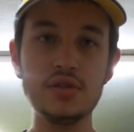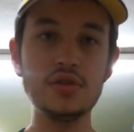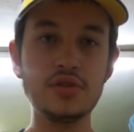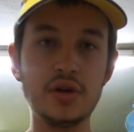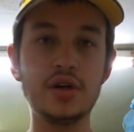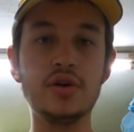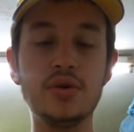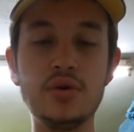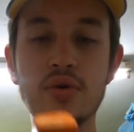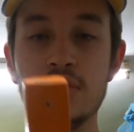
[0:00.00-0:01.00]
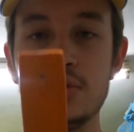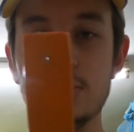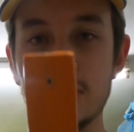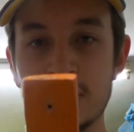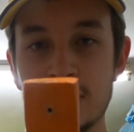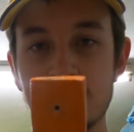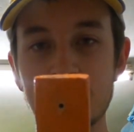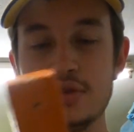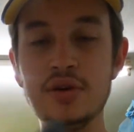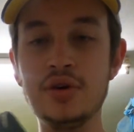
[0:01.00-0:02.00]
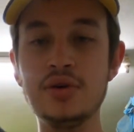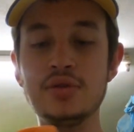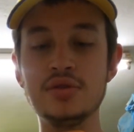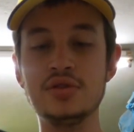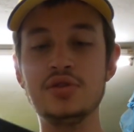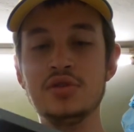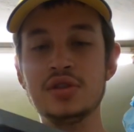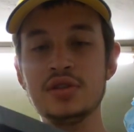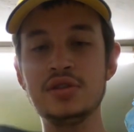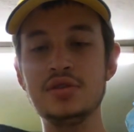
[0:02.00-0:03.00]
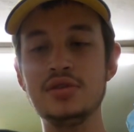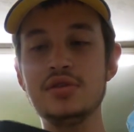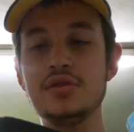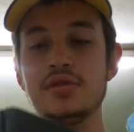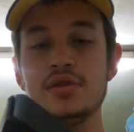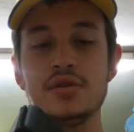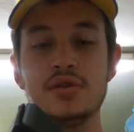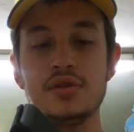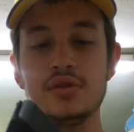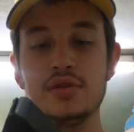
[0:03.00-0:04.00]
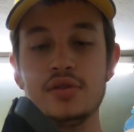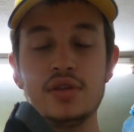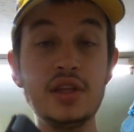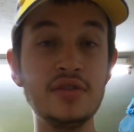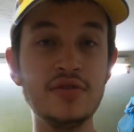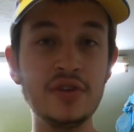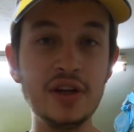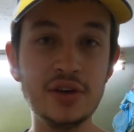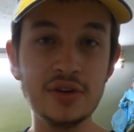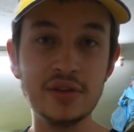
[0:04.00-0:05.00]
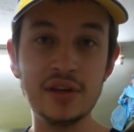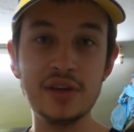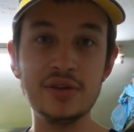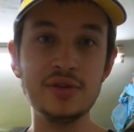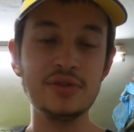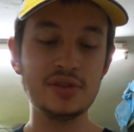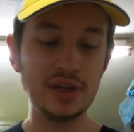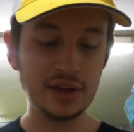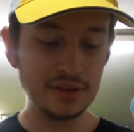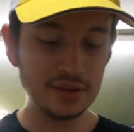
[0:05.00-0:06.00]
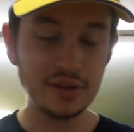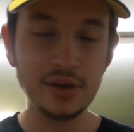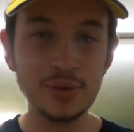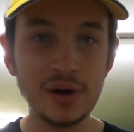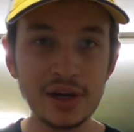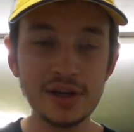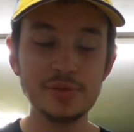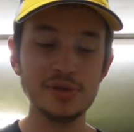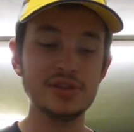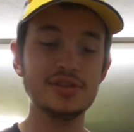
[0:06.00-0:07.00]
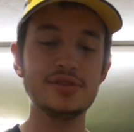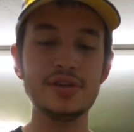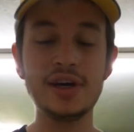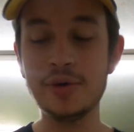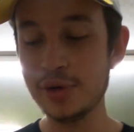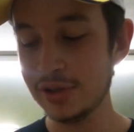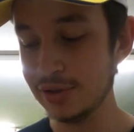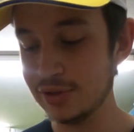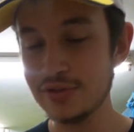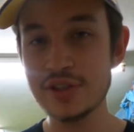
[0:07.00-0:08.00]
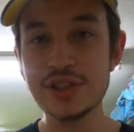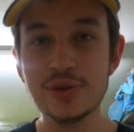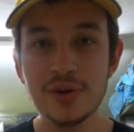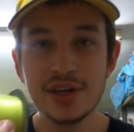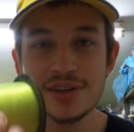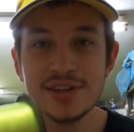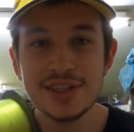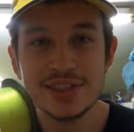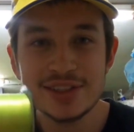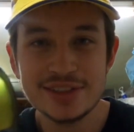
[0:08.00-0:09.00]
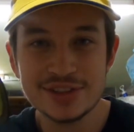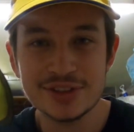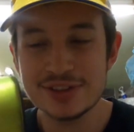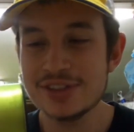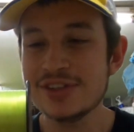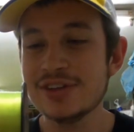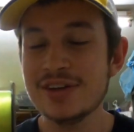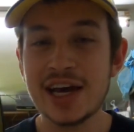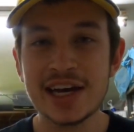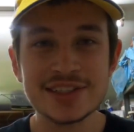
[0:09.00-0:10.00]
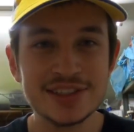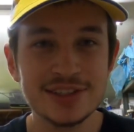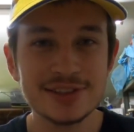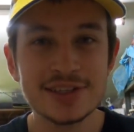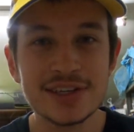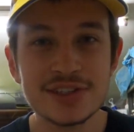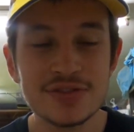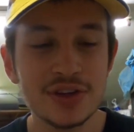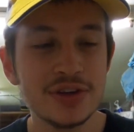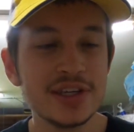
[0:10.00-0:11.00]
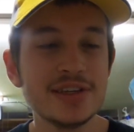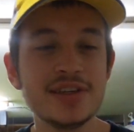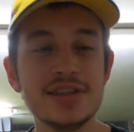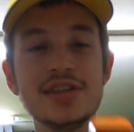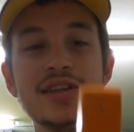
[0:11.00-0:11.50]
So I got all my holes drilled. In the video they used like thick wire, but I want to use fishing wire, so you know it actually looks like it's floating.